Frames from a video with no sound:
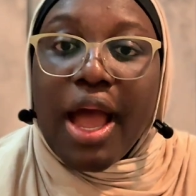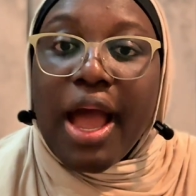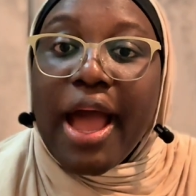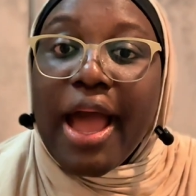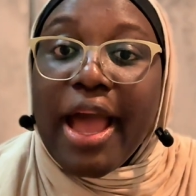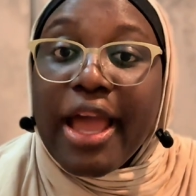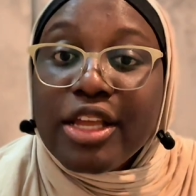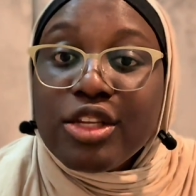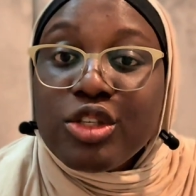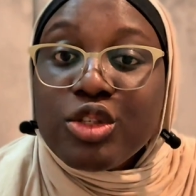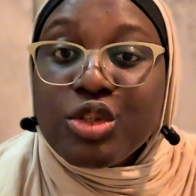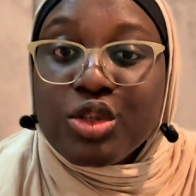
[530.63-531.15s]

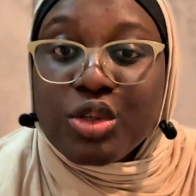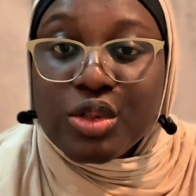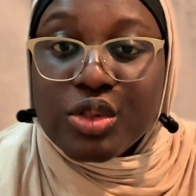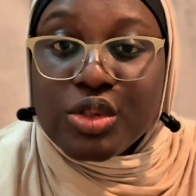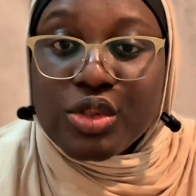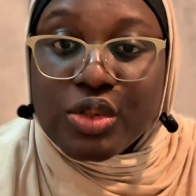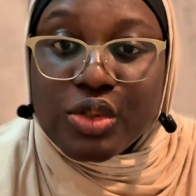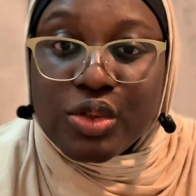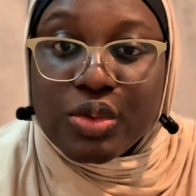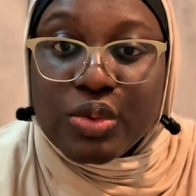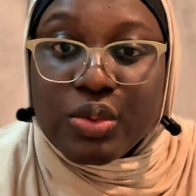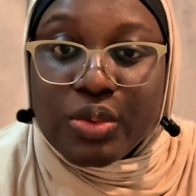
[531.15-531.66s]
I
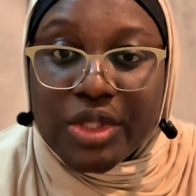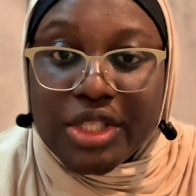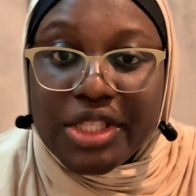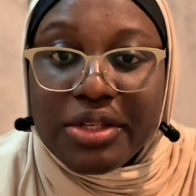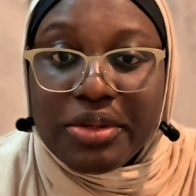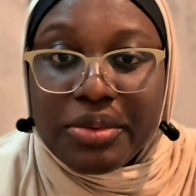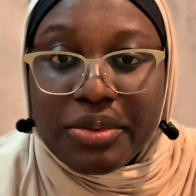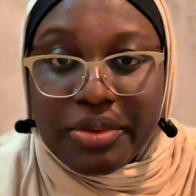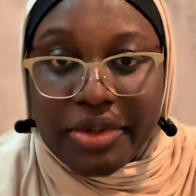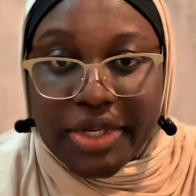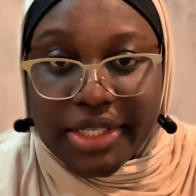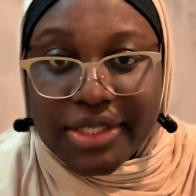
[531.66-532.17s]
trust you with the
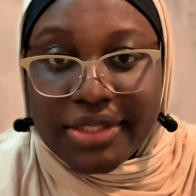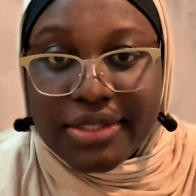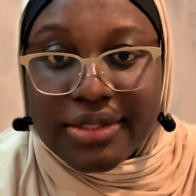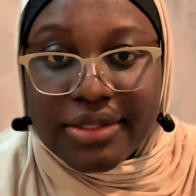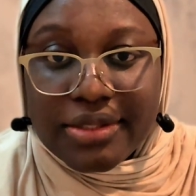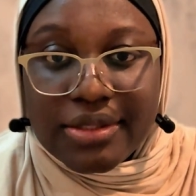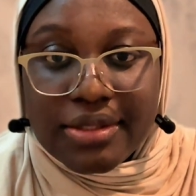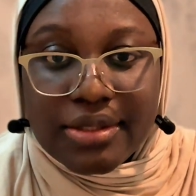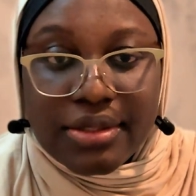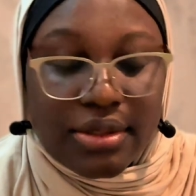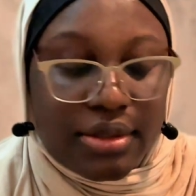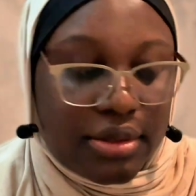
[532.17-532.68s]

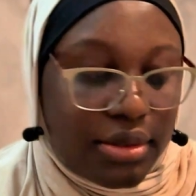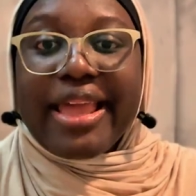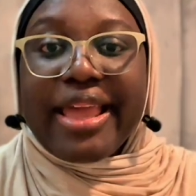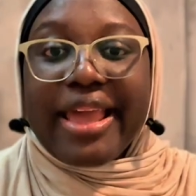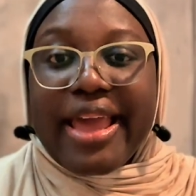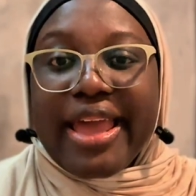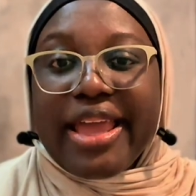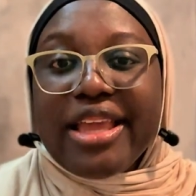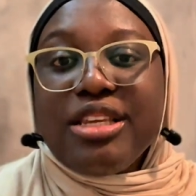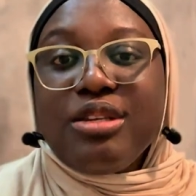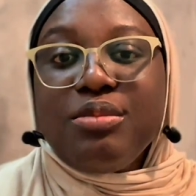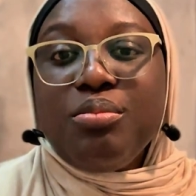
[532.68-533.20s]
rest.
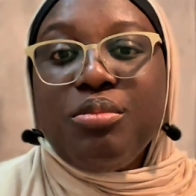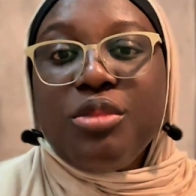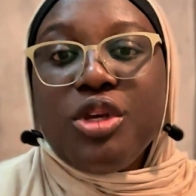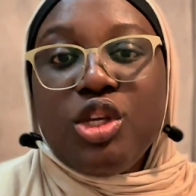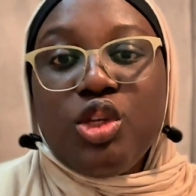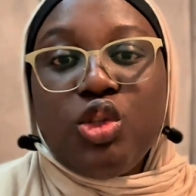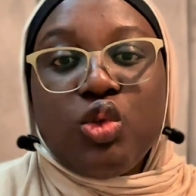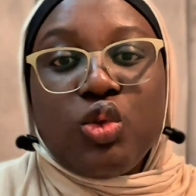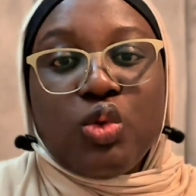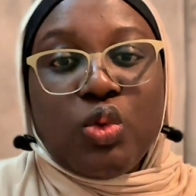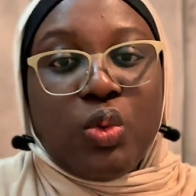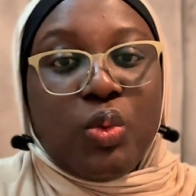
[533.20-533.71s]
Guide me
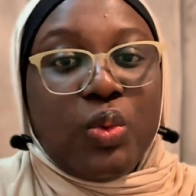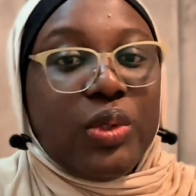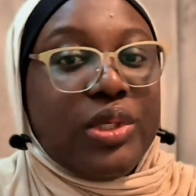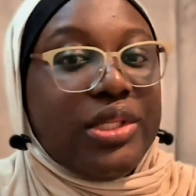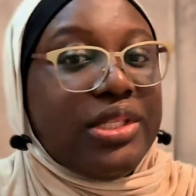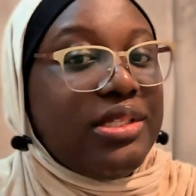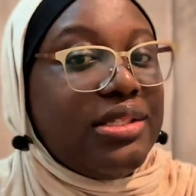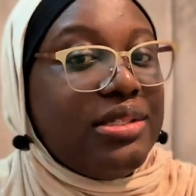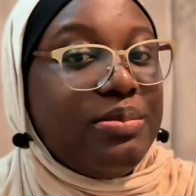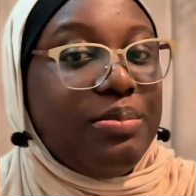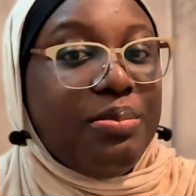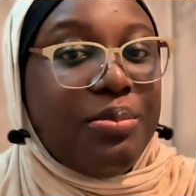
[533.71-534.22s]
to what
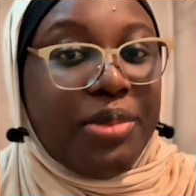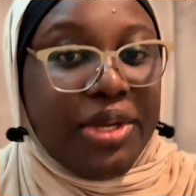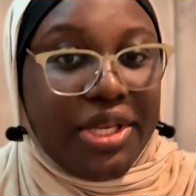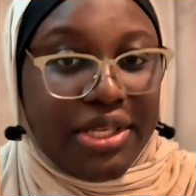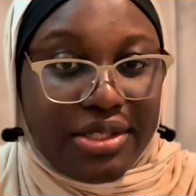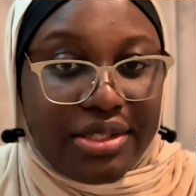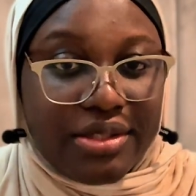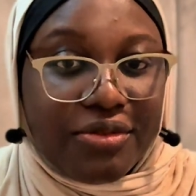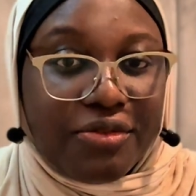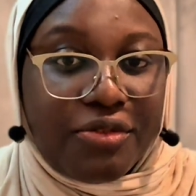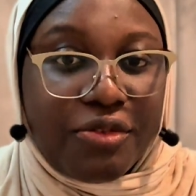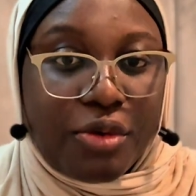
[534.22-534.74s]
is
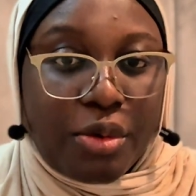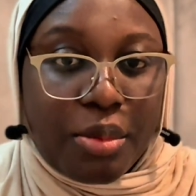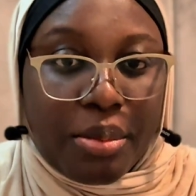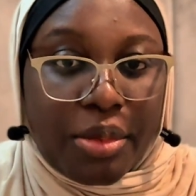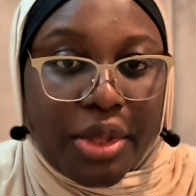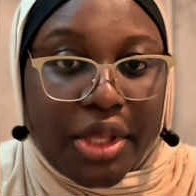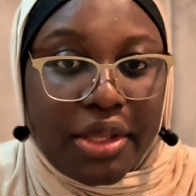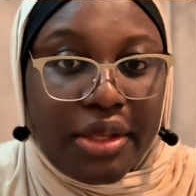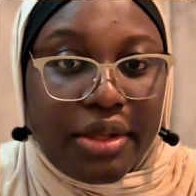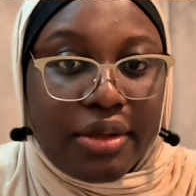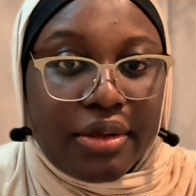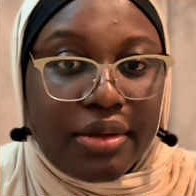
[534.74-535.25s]
best for
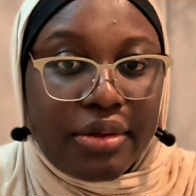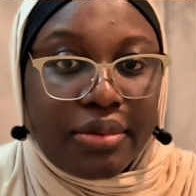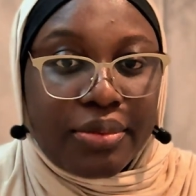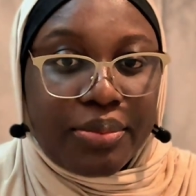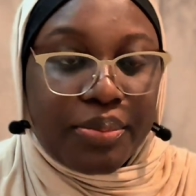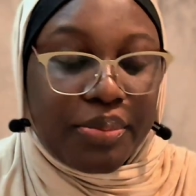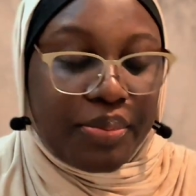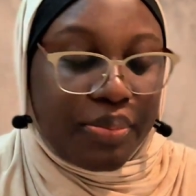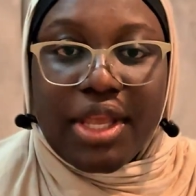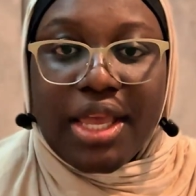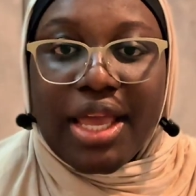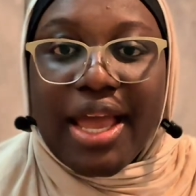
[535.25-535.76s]
me
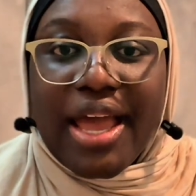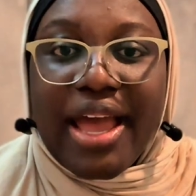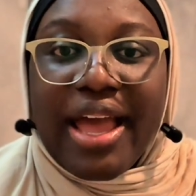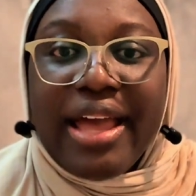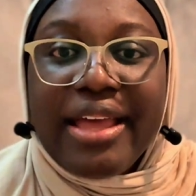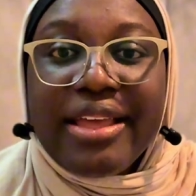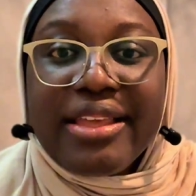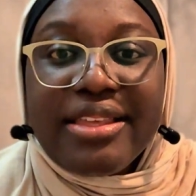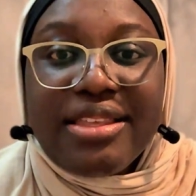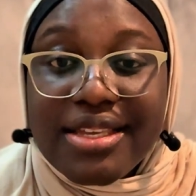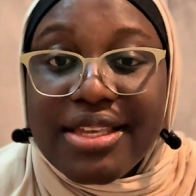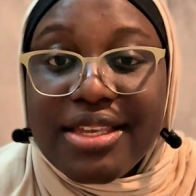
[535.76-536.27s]

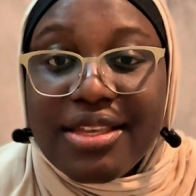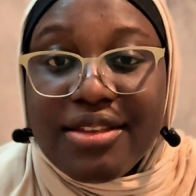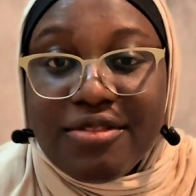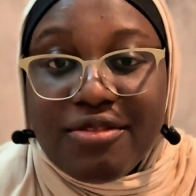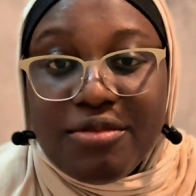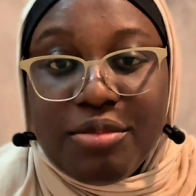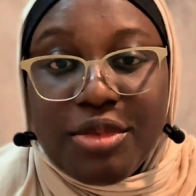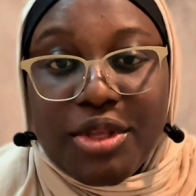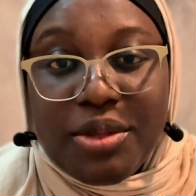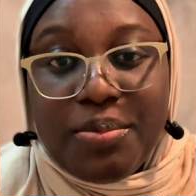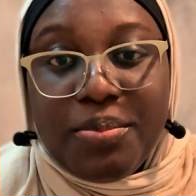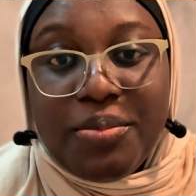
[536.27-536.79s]
and give
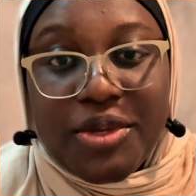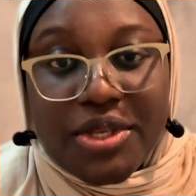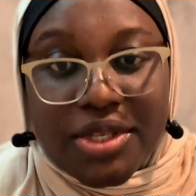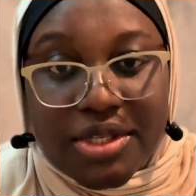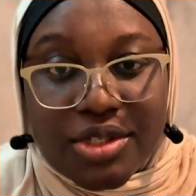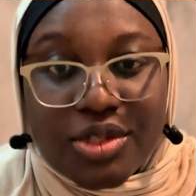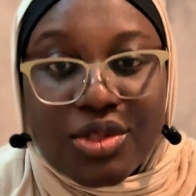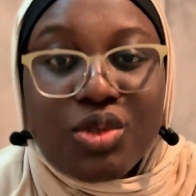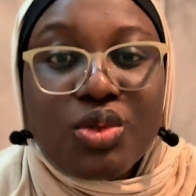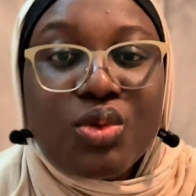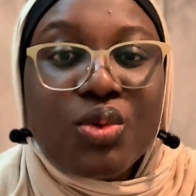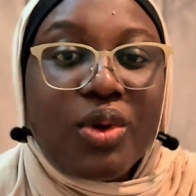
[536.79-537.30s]
me
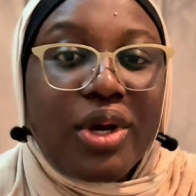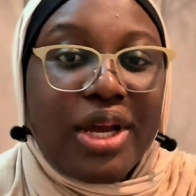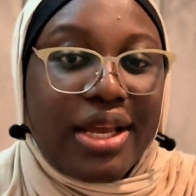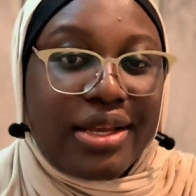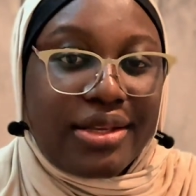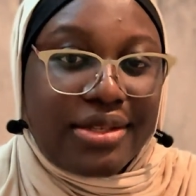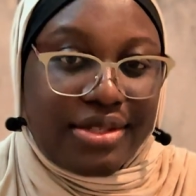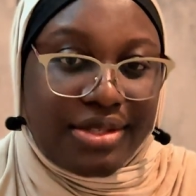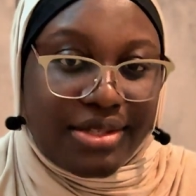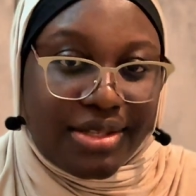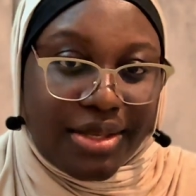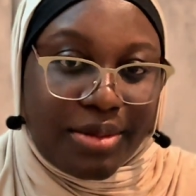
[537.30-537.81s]
peace to
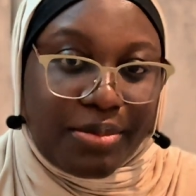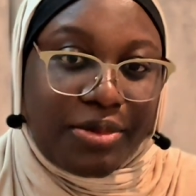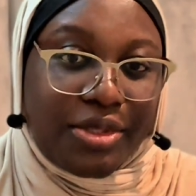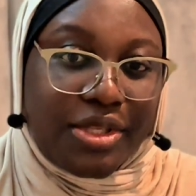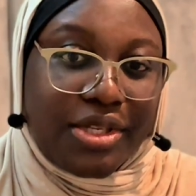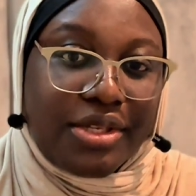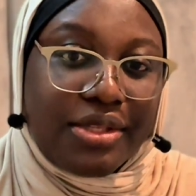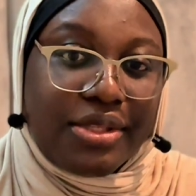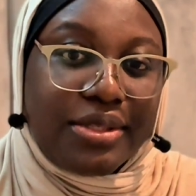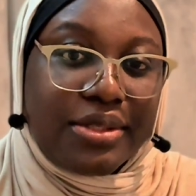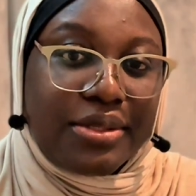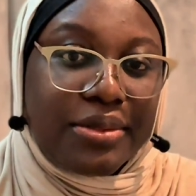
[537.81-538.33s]
accept
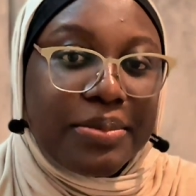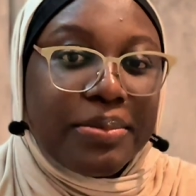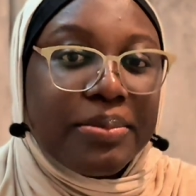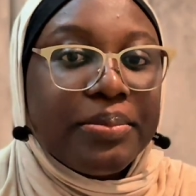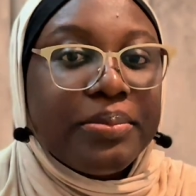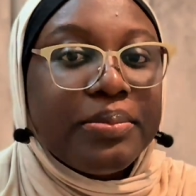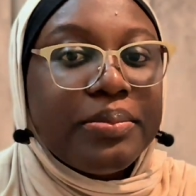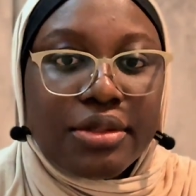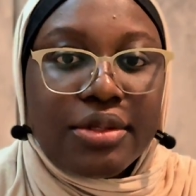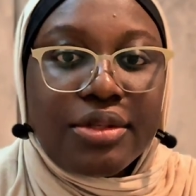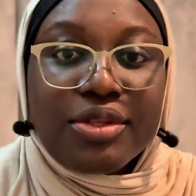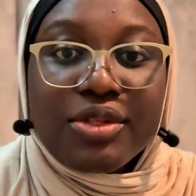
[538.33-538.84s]
it.
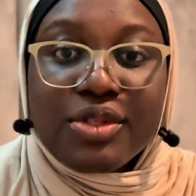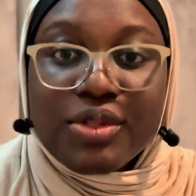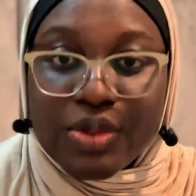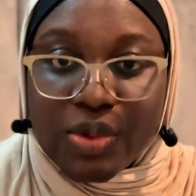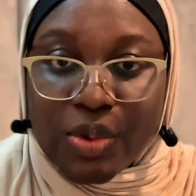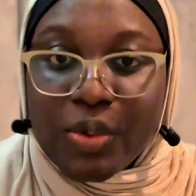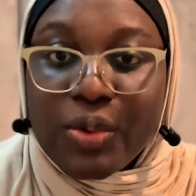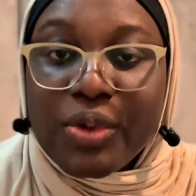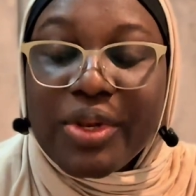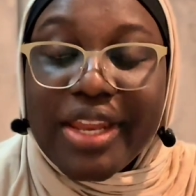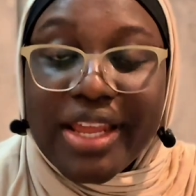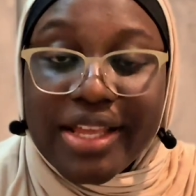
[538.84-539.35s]

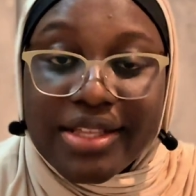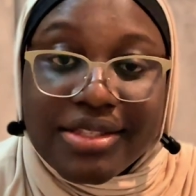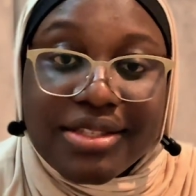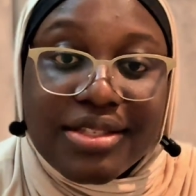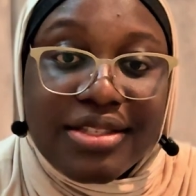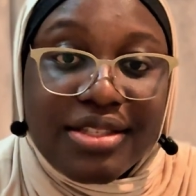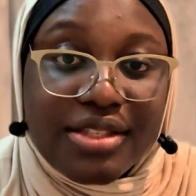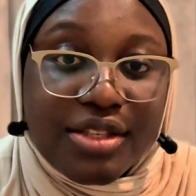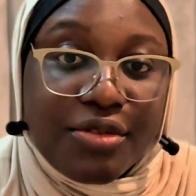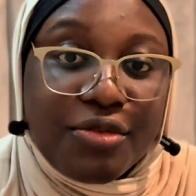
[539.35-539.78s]
So that is the